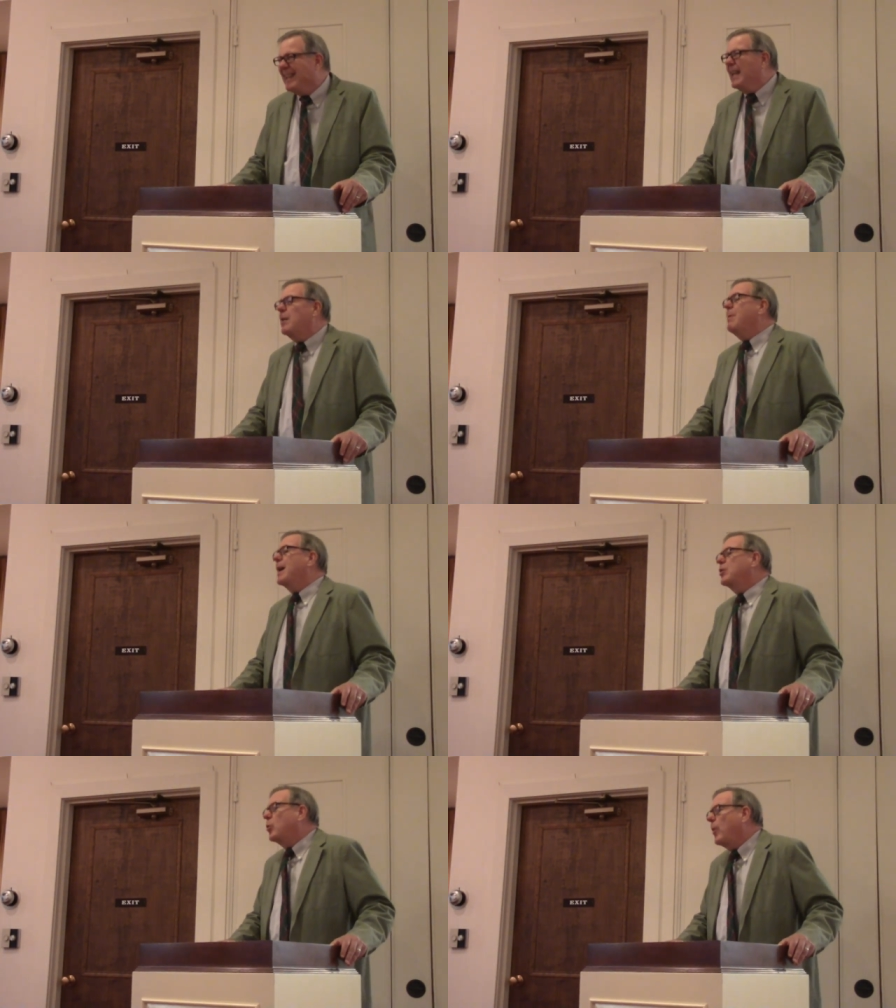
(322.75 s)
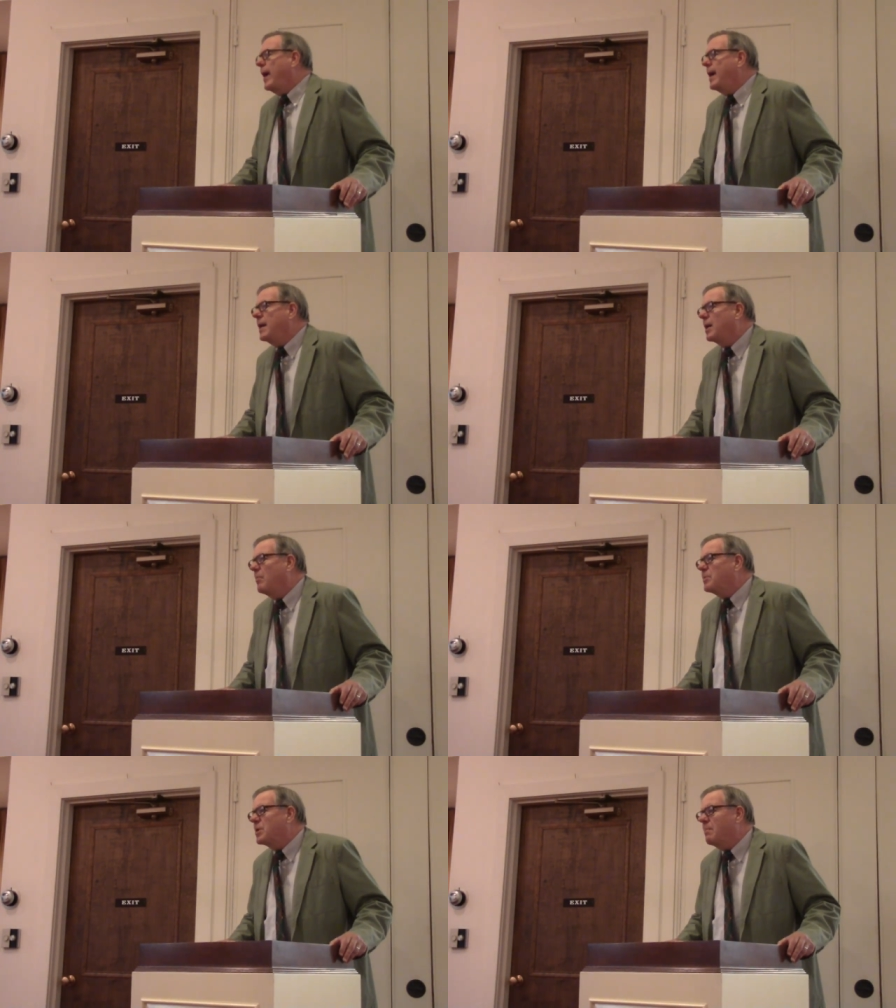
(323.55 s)
Ichabod Crane
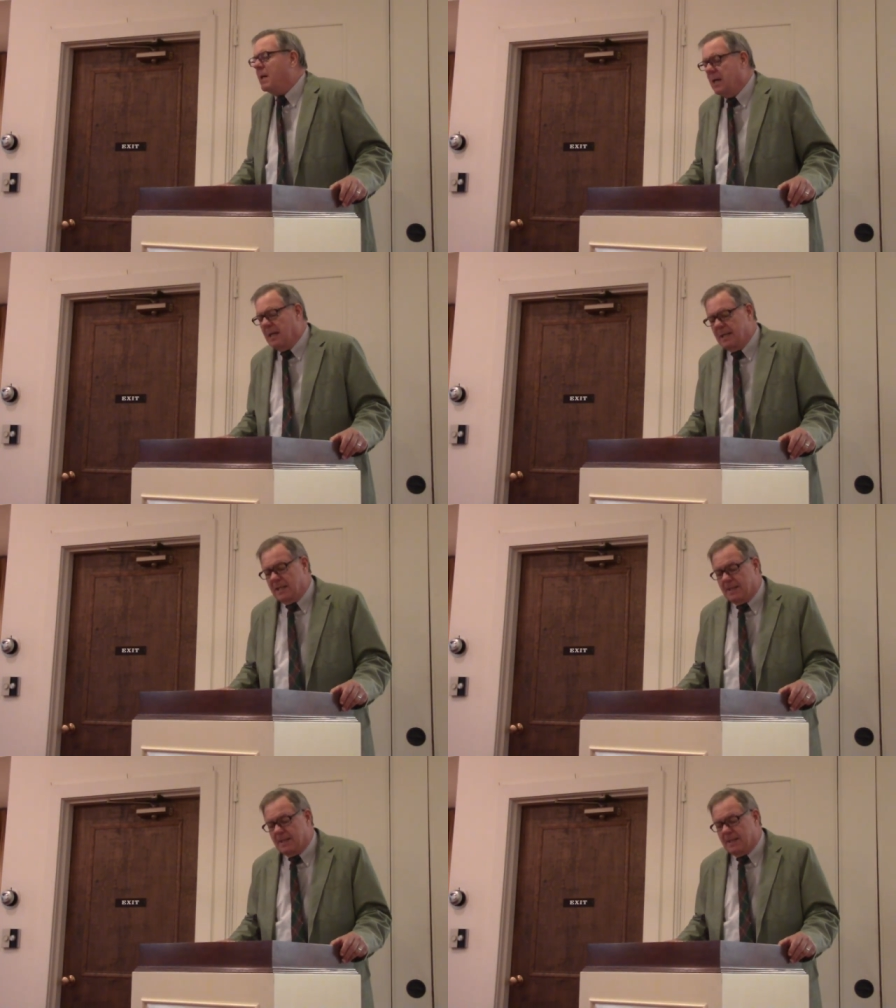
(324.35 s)
comes to mind.